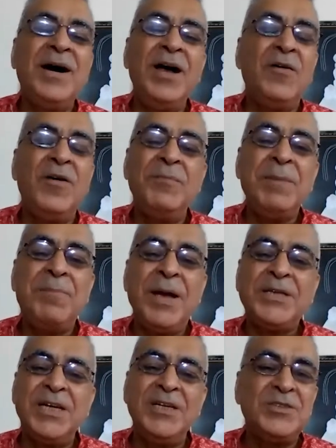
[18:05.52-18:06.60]
I want, my
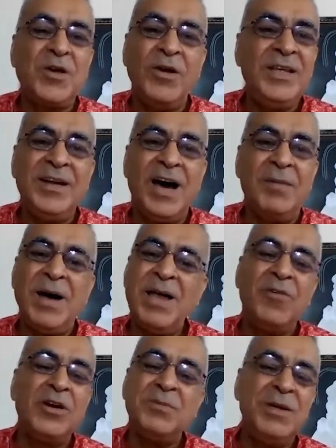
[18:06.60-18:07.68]
passion is only Ram. I
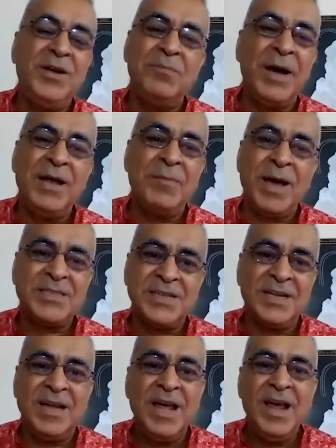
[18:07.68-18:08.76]
want to meet the
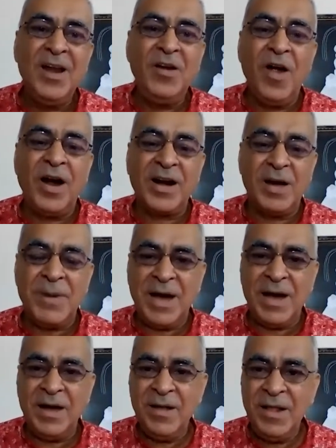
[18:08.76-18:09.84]
master, Lord Rama.